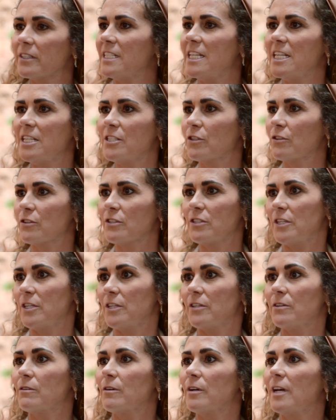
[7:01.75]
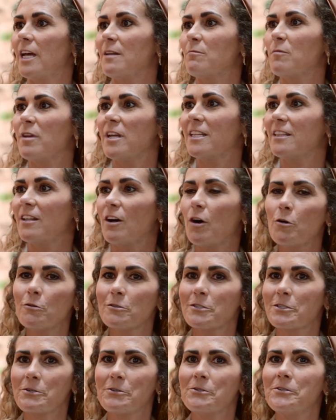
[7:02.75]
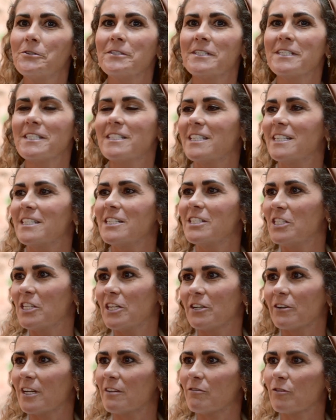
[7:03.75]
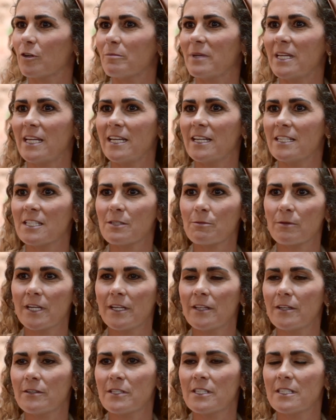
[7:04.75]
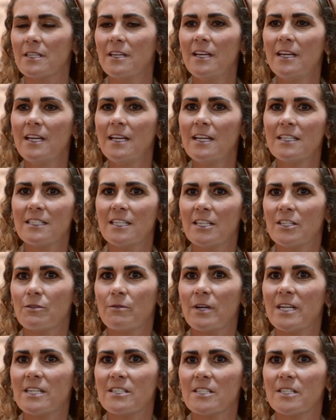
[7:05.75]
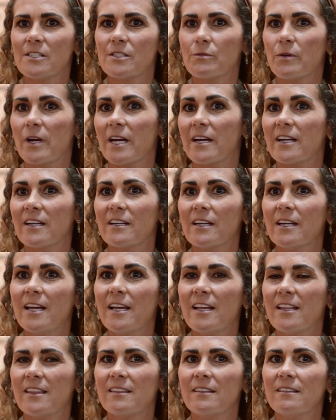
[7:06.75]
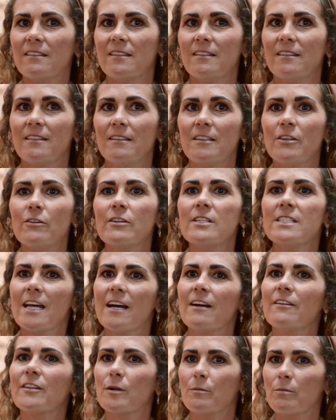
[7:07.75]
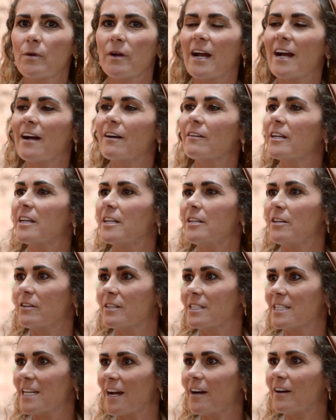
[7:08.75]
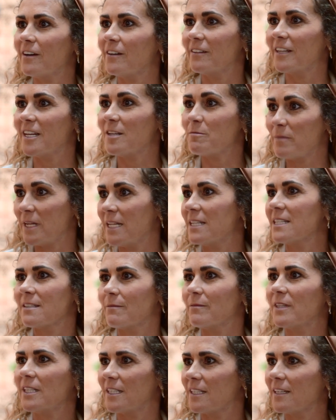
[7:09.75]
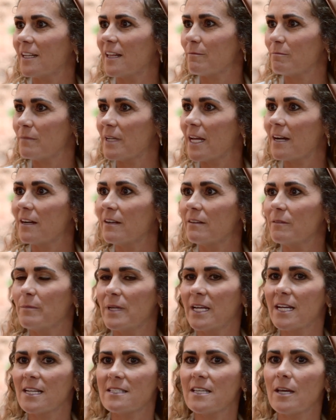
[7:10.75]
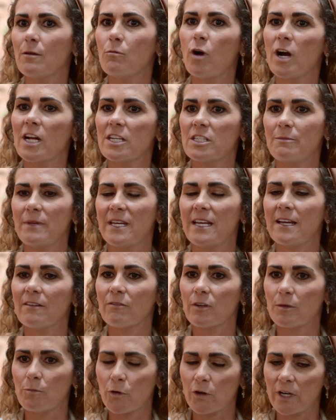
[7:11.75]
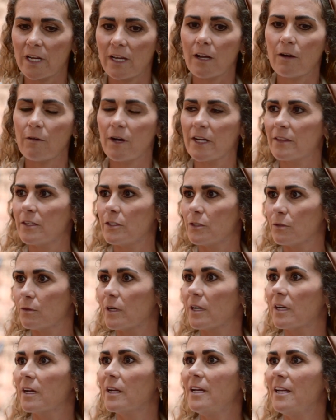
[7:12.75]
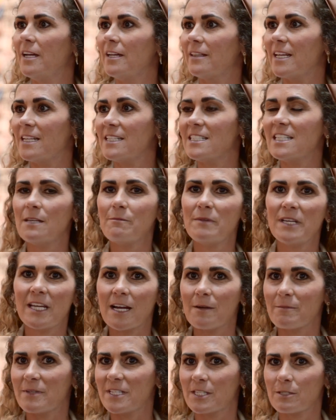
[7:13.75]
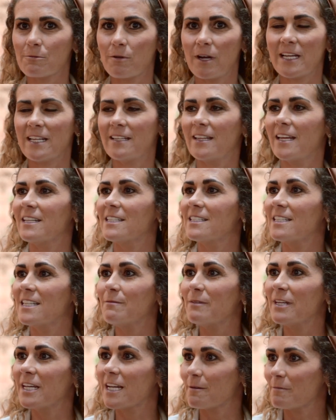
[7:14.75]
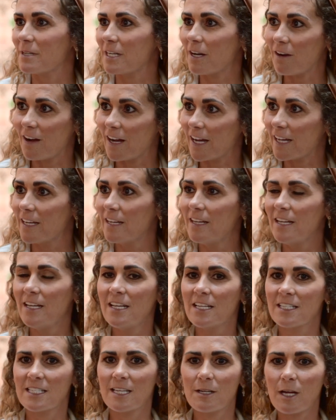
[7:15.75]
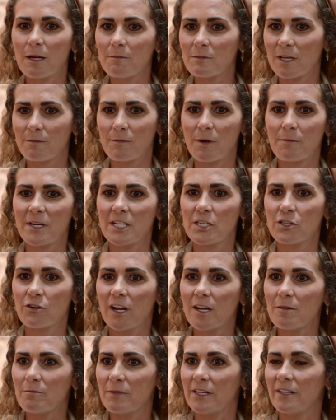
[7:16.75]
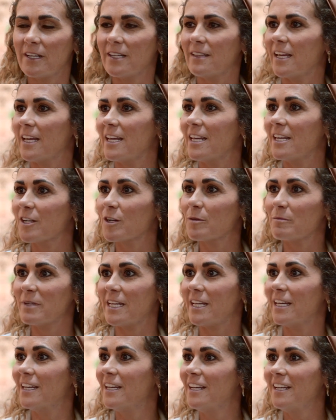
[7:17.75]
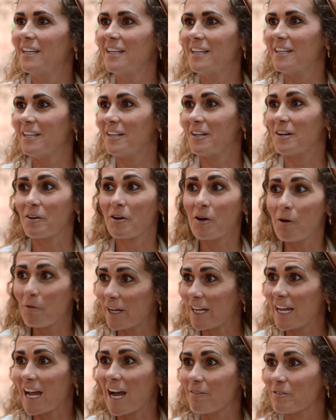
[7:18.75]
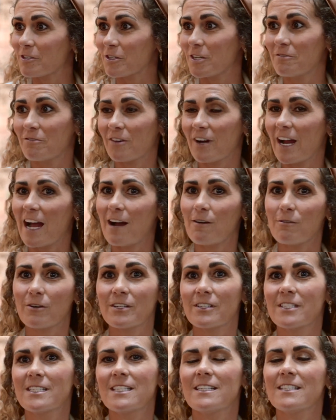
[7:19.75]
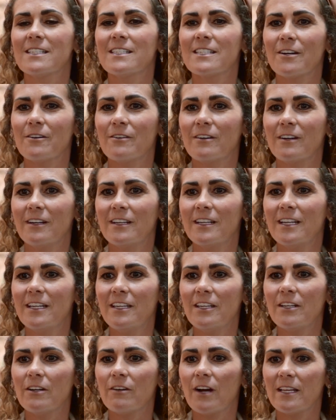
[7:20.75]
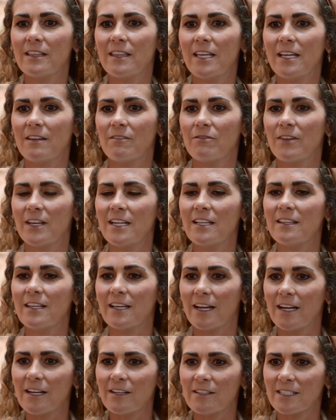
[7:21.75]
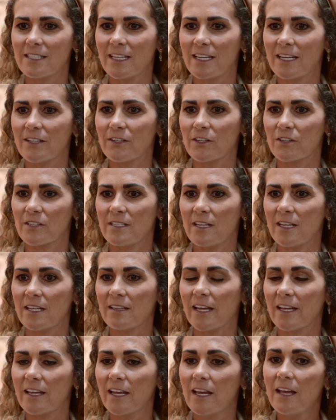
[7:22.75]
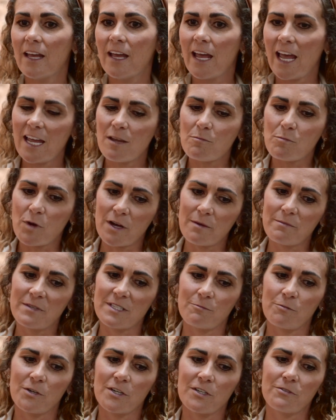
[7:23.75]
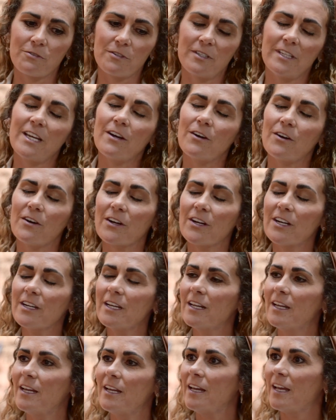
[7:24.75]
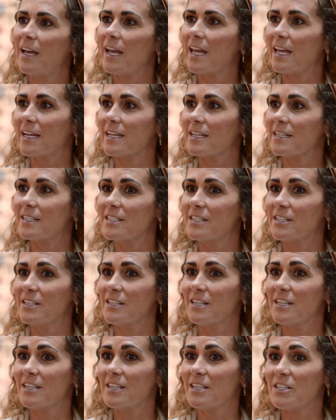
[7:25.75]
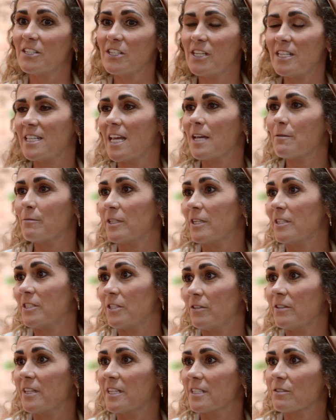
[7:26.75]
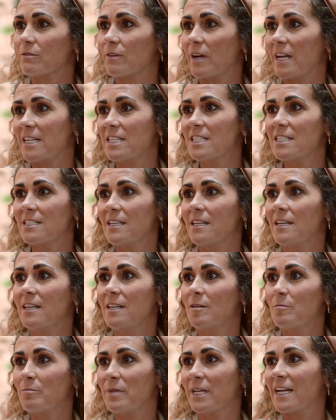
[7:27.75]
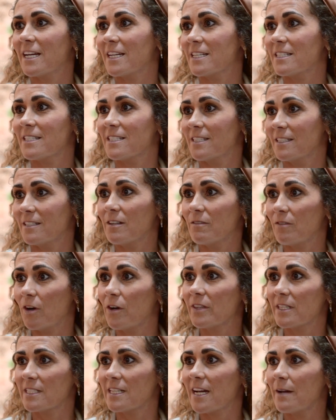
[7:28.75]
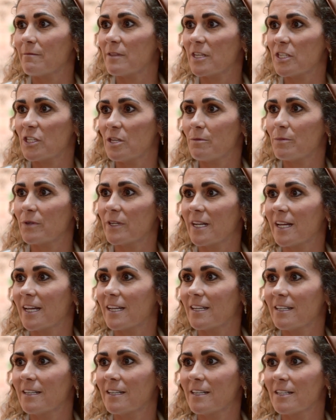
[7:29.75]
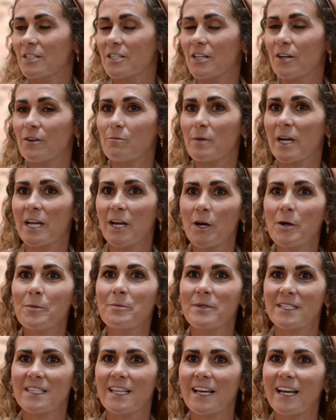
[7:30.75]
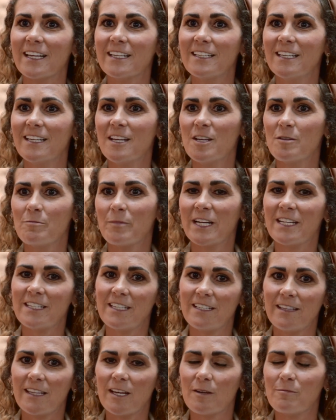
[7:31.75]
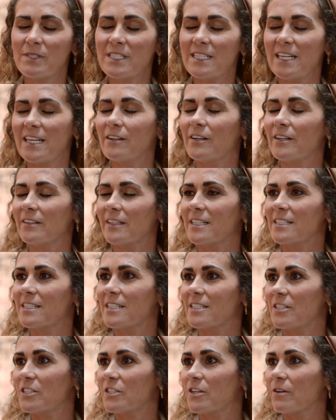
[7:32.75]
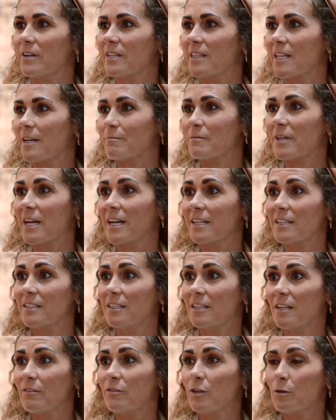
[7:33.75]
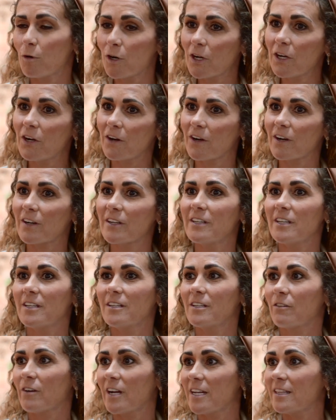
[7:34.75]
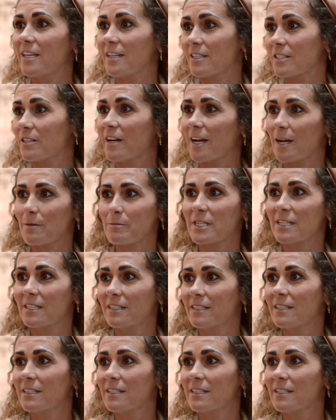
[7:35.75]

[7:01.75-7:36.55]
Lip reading: teachers knew, and the whole school is cheering for me. It's one of those situations where you can tell they're proud, and you can tell it means something to them now because they watch me every morning go out the door. They see me come in sweaty. They see me come in hot. Sometimes I'm on my treadmill, and they hear me, you know, going after it for hours. And so, you know, I think if anything else, they understand, like, hey, mom has worked really hard, and she's able to do this race because of all the time that she put in. So my hope is that by them seeing all this, it's showing them that if you work hard, great things will happen.